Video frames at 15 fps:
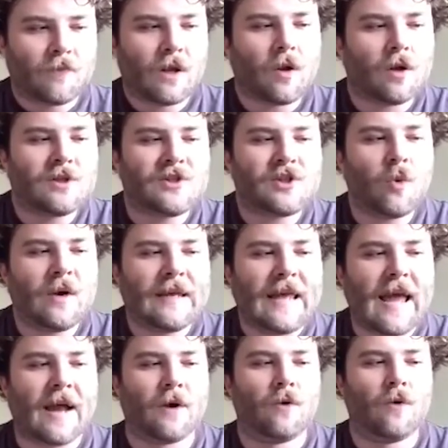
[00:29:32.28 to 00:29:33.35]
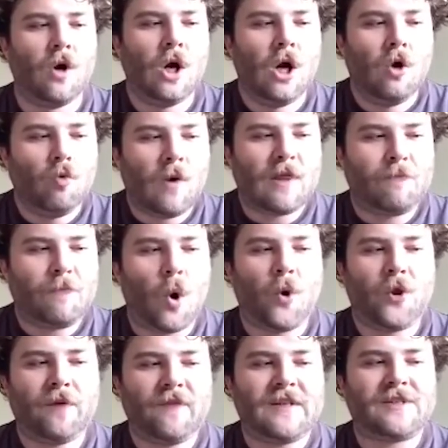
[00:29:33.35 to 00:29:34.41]
So again, with
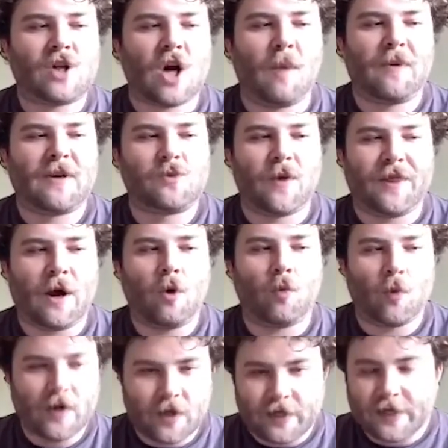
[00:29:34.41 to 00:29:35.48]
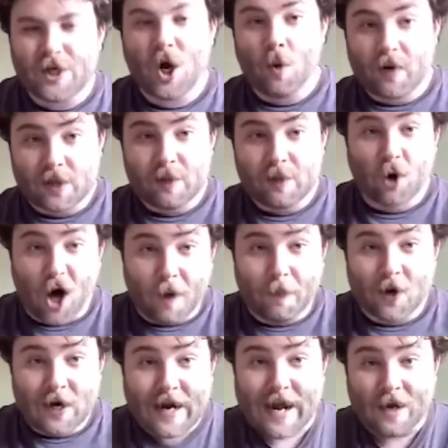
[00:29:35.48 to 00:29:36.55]
both of these topics, without really knowing the
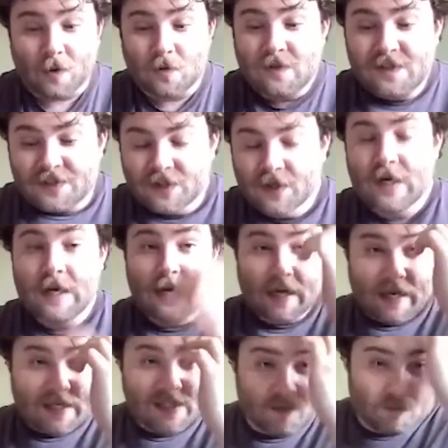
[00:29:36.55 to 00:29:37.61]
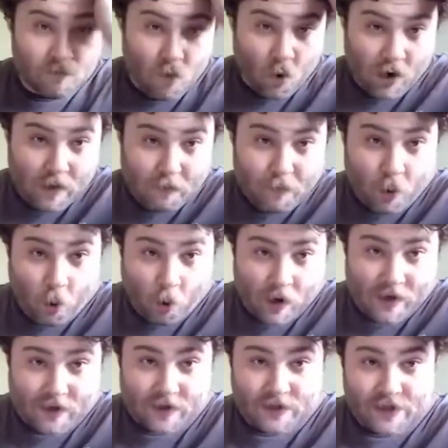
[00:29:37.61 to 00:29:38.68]
proper nouns, it's more
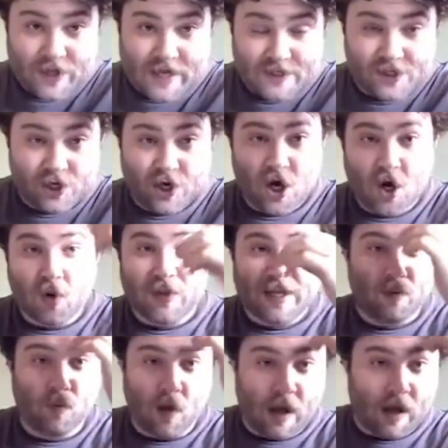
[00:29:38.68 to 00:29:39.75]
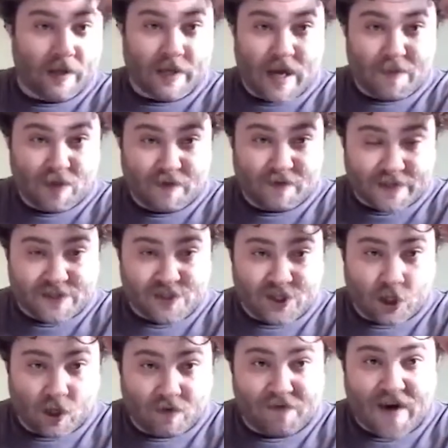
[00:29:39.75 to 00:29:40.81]
important than to know the a couple of
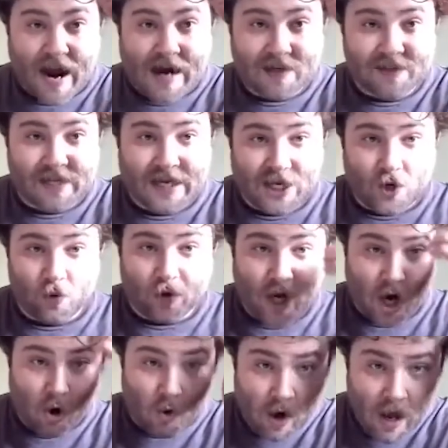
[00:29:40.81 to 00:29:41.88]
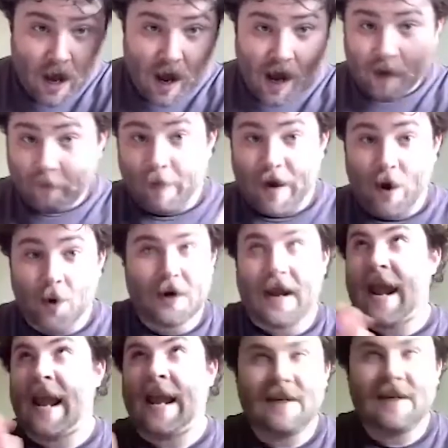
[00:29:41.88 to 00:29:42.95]
obscure facts that you know about
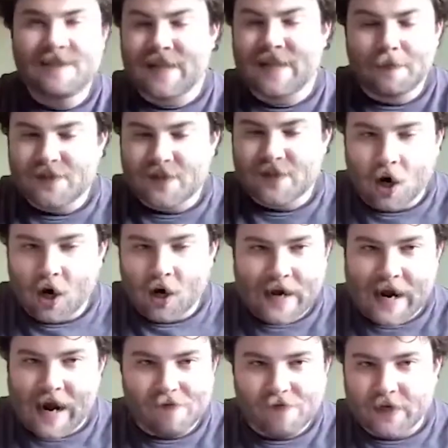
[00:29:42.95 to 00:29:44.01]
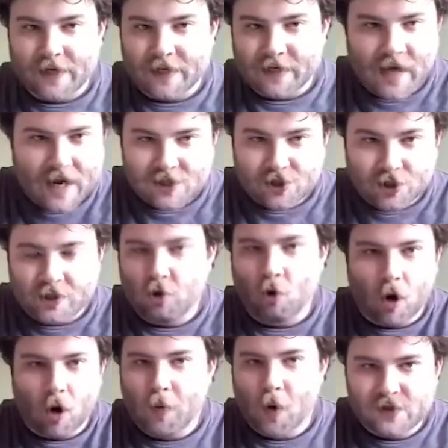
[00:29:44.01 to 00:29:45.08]
a sub-Saharan African country
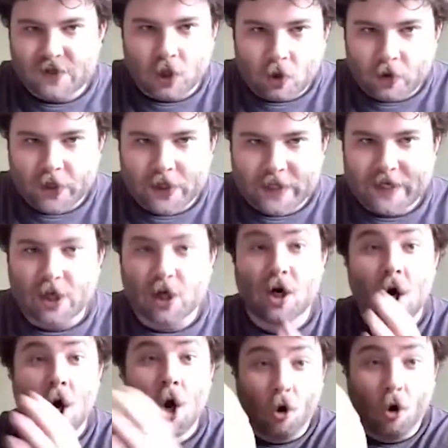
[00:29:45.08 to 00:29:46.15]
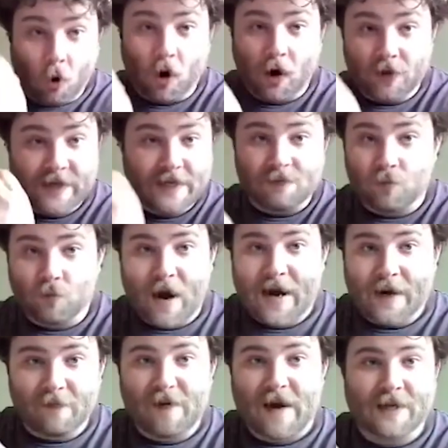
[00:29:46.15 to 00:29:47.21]
or post-colonial leader, or the
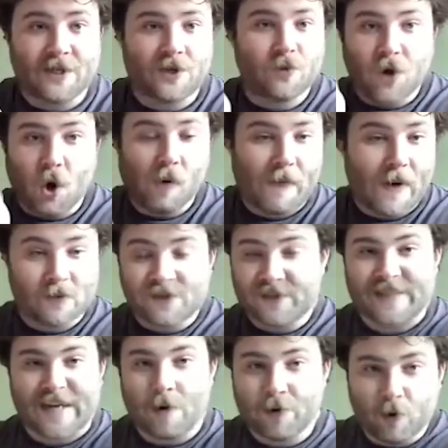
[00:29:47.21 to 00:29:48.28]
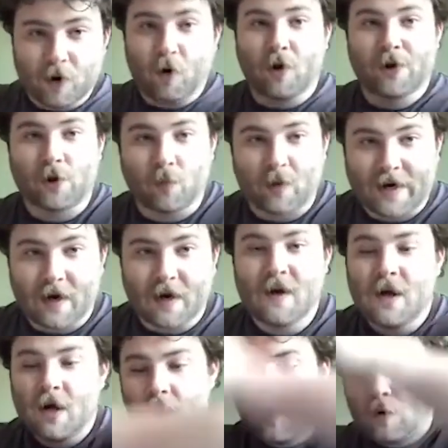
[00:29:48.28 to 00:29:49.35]
random facts you know about South or North Korea,
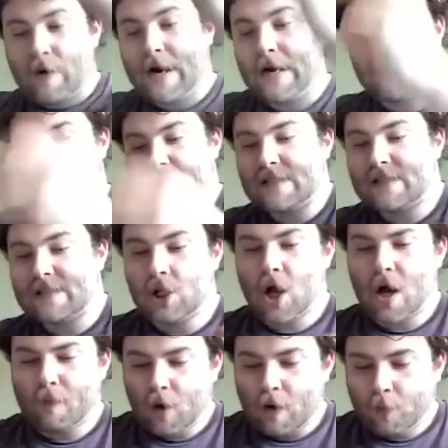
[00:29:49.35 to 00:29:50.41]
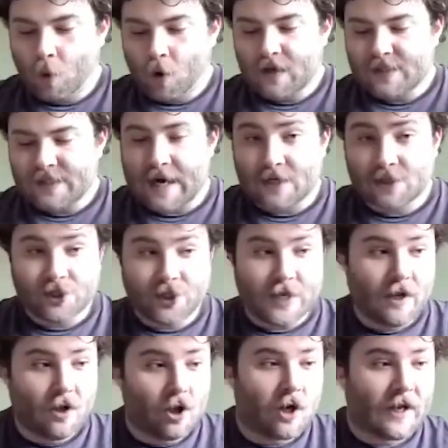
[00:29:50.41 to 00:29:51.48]
right? It's a lot more important to
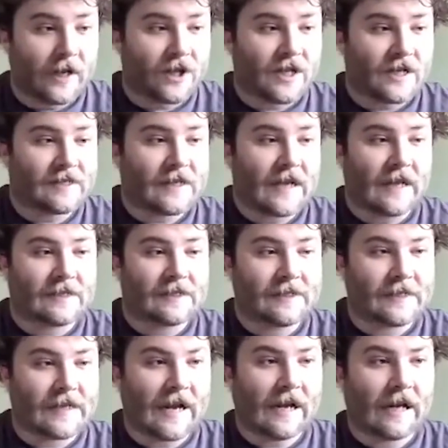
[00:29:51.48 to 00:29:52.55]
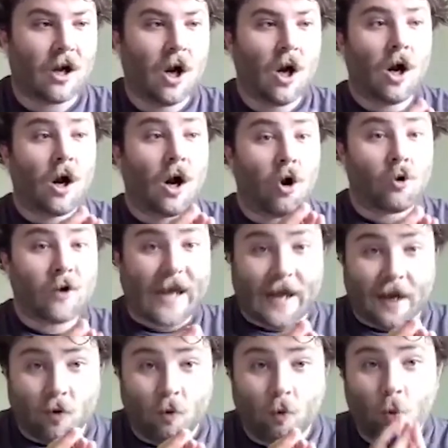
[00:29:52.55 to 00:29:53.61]
actually look at this and say,
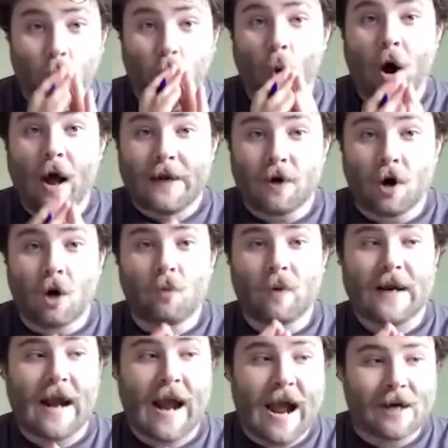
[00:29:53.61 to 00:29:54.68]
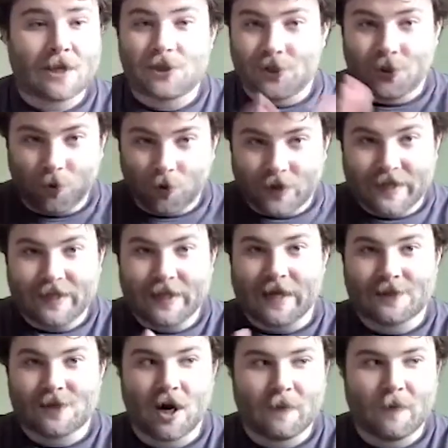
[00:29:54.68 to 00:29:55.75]
okay, what are we actually
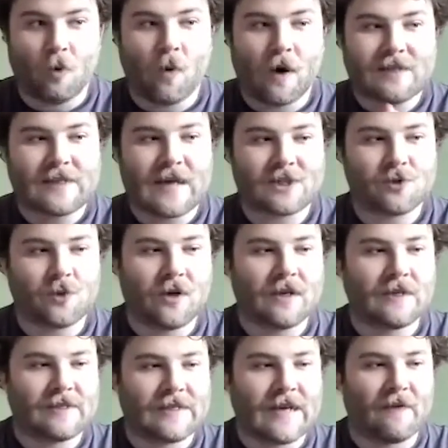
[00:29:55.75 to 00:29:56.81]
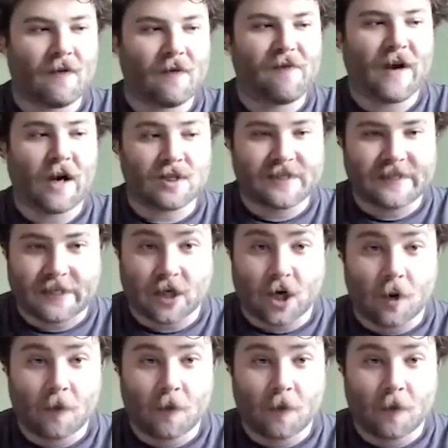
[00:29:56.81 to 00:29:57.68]
talking about? What's the actual state of affairs here?